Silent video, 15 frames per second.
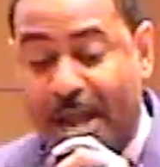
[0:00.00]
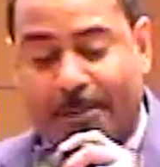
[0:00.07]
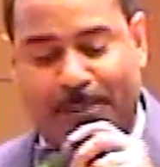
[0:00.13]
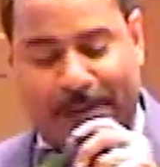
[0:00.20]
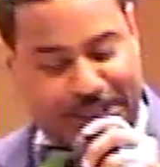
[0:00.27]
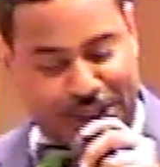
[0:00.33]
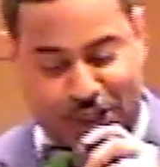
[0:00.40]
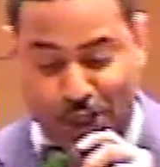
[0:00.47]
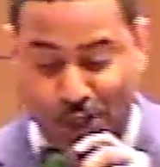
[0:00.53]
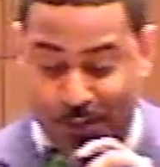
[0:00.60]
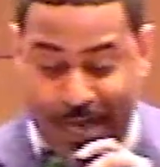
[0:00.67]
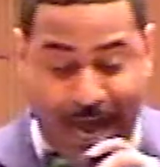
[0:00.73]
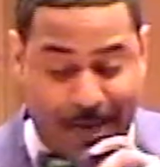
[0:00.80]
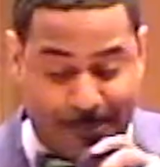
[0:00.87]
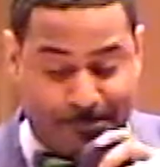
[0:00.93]
But do
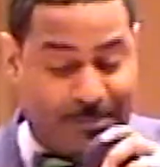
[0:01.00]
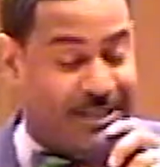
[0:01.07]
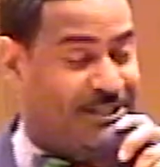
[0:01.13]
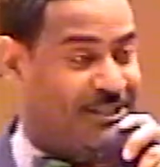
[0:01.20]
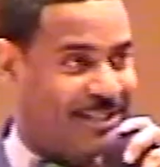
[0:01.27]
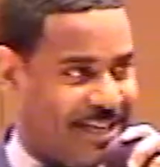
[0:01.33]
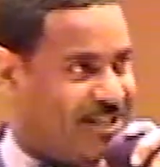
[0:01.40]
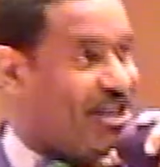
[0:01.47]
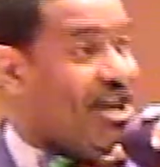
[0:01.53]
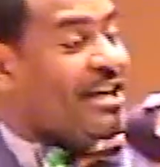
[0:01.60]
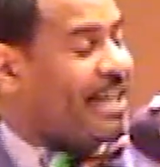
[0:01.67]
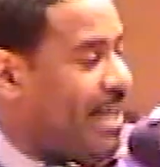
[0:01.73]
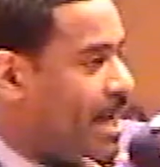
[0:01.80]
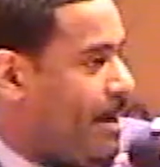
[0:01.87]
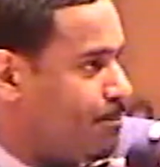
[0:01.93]
not miss this.
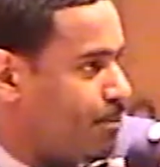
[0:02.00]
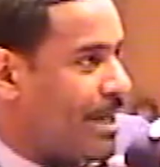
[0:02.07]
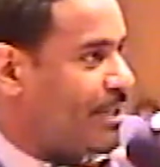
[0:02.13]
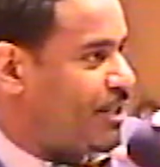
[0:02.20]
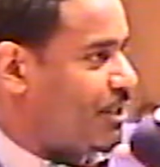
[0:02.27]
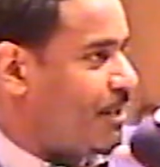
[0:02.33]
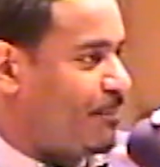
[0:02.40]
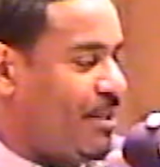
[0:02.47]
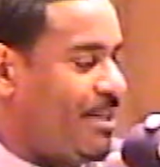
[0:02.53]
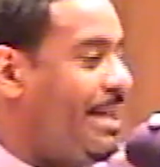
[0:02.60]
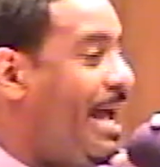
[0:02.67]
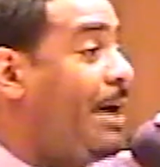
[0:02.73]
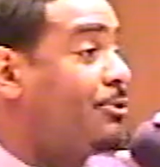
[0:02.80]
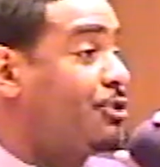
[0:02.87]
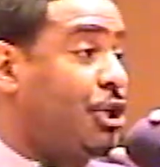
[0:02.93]
Can I break something
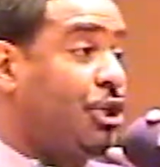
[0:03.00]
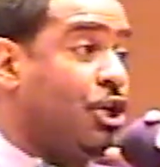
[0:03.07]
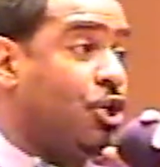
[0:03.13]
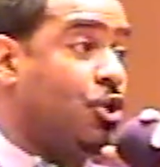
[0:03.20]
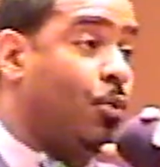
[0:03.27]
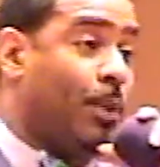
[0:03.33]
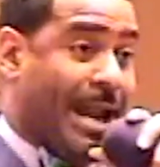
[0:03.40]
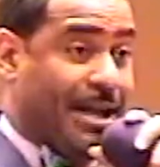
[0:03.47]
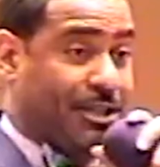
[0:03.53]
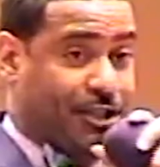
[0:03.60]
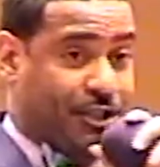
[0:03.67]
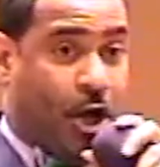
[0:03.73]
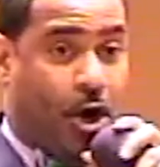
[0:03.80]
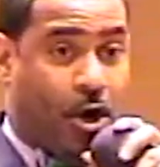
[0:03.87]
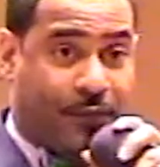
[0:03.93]
down to you? When I
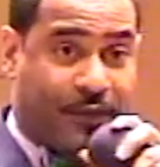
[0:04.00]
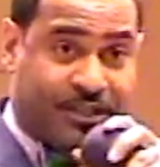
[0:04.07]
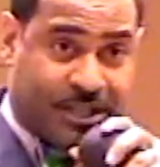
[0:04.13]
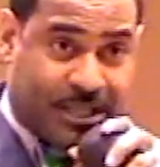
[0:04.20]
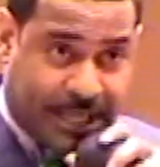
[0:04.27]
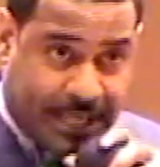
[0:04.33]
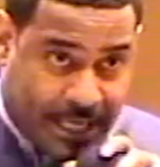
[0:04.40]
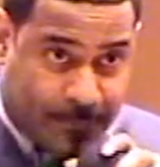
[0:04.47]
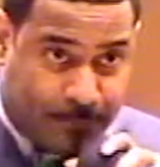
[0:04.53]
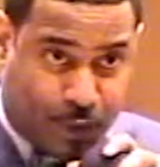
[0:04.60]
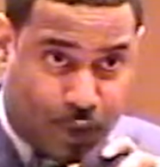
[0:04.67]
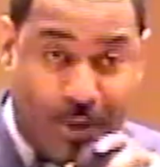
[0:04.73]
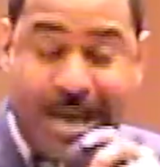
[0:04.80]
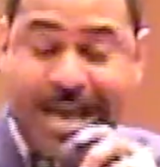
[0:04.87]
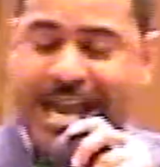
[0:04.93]
saw this in
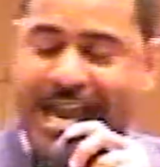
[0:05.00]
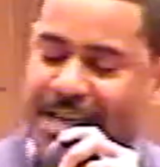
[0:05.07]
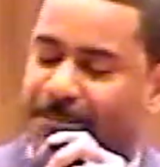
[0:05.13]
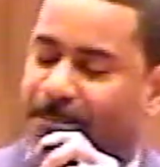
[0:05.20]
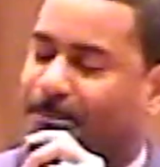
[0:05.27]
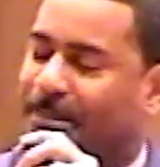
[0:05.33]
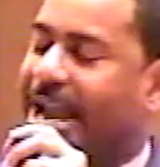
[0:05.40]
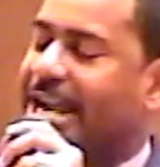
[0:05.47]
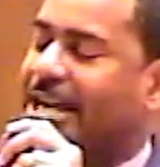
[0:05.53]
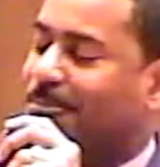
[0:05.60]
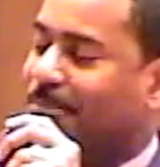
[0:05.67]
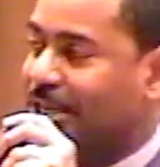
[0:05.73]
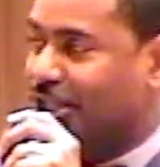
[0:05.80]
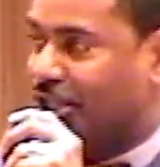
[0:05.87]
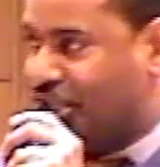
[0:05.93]
Hebrew, it made
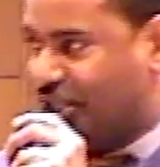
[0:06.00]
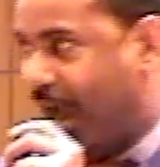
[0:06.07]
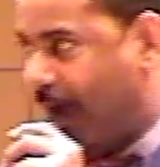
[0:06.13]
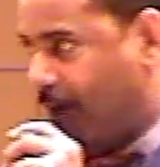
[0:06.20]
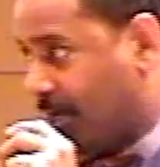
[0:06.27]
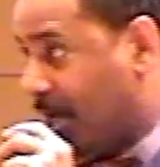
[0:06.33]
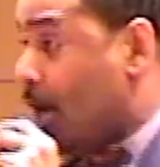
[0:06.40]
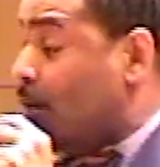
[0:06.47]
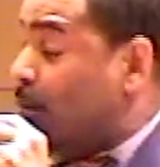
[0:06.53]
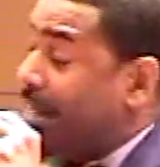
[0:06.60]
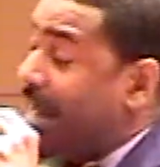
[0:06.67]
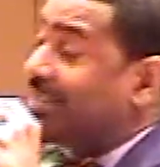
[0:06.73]
me shout. When I